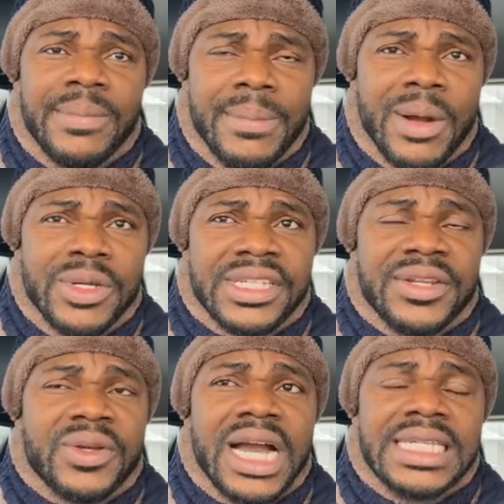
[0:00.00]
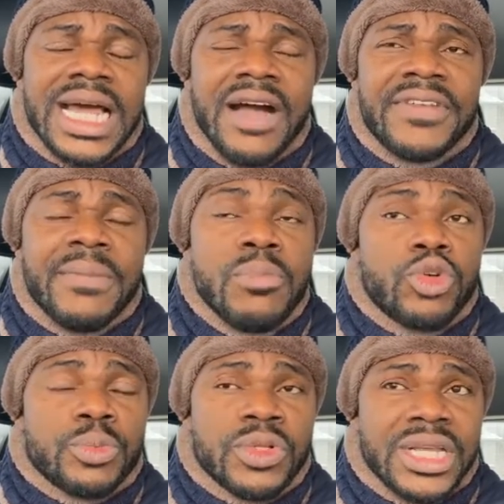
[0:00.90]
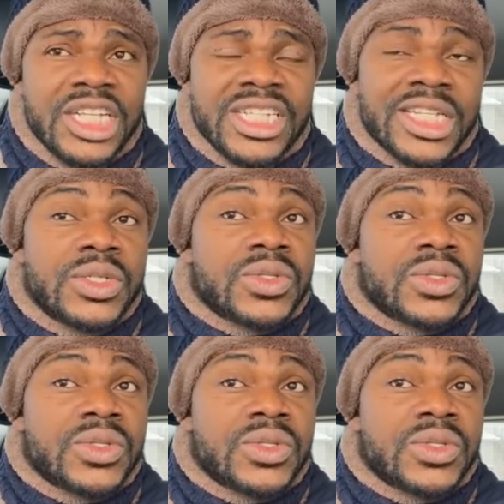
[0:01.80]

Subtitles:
remember we said you guys have the most potential